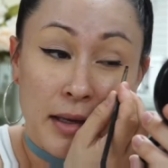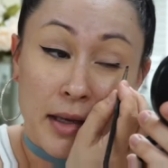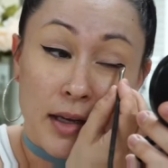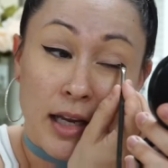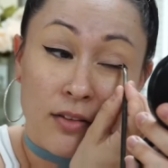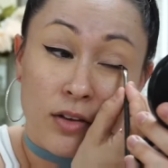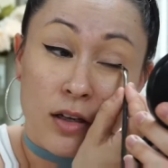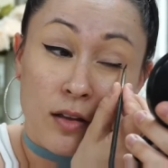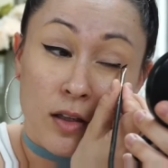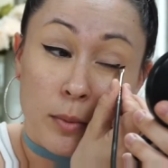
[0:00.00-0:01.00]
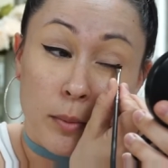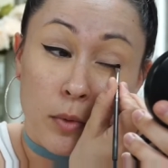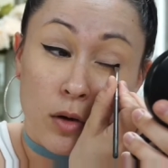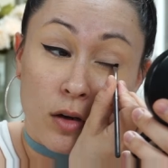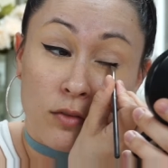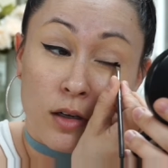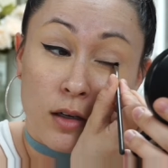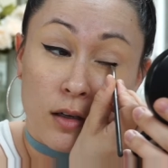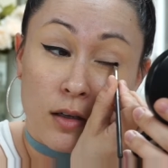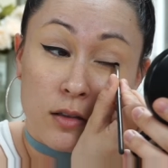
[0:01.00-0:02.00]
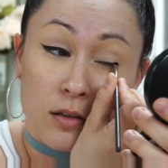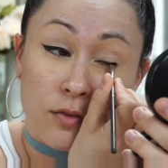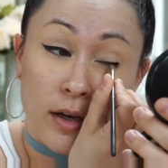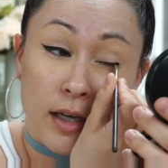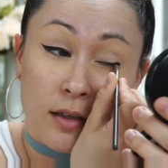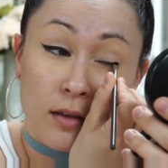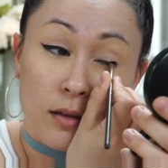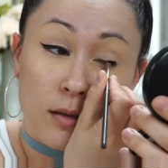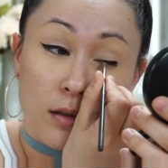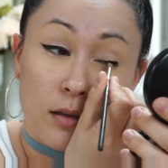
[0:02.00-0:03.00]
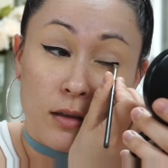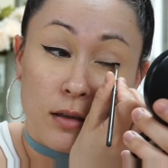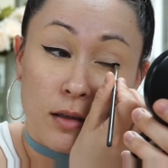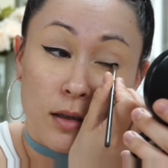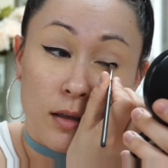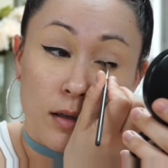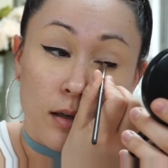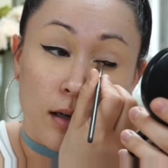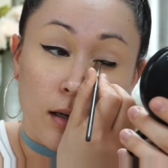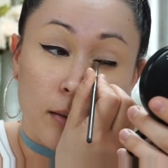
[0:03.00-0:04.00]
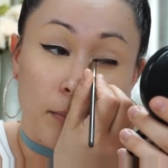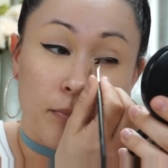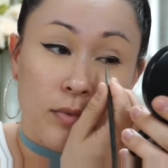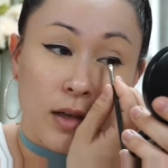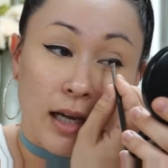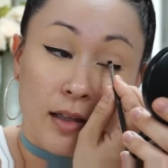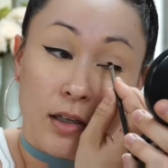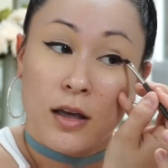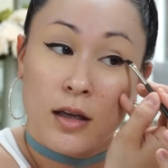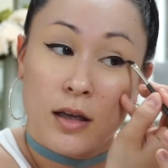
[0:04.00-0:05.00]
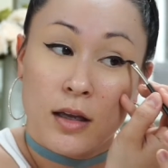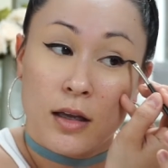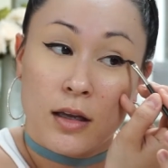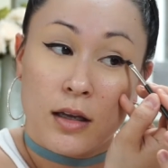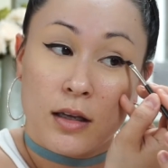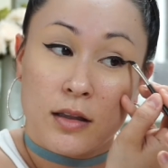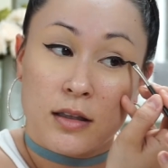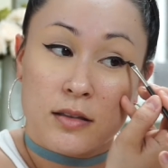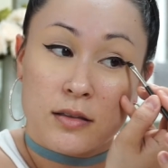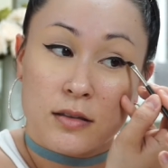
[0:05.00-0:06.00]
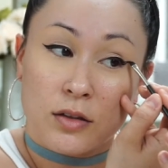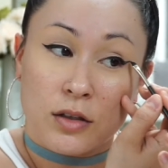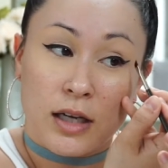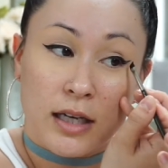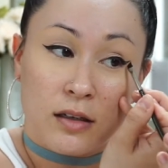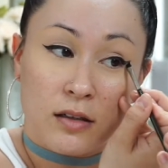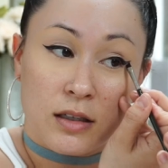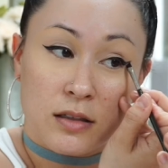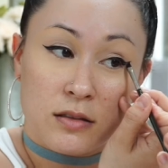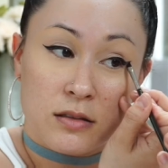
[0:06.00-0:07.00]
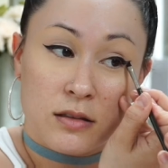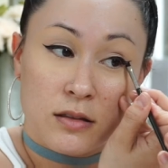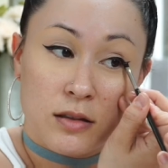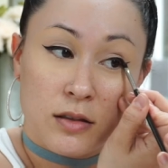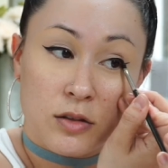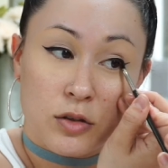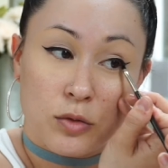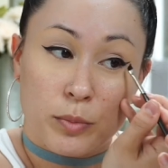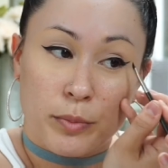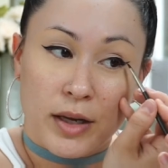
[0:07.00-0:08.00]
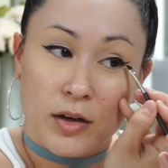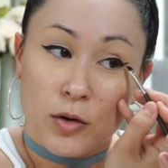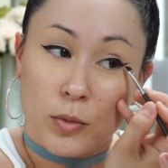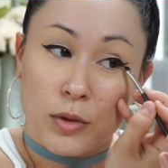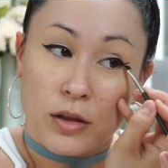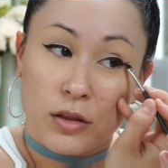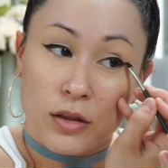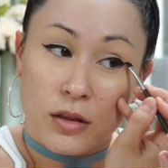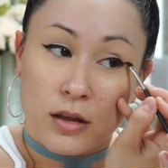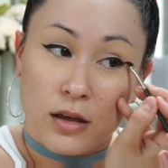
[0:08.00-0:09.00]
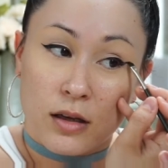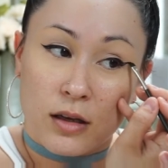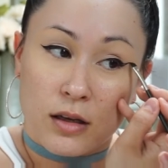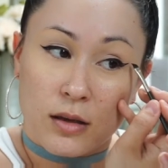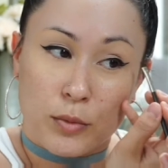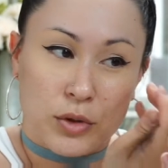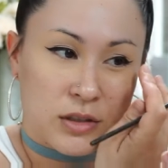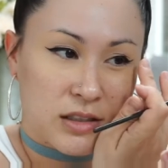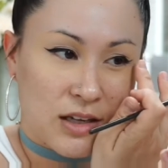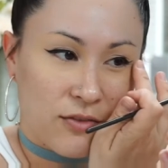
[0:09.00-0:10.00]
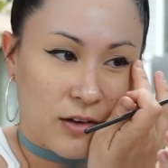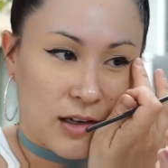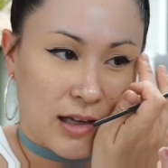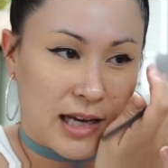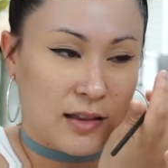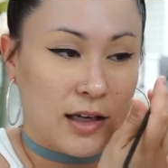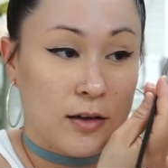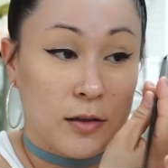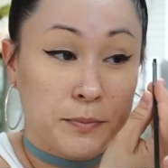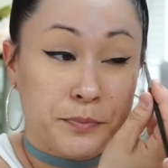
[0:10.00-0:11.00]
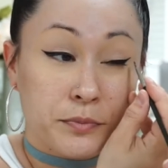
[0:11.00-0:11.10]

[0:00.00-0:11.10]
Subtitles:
and having a little bit more of a defined eyeliner. This look kind of does do better with a more definite eyeliner.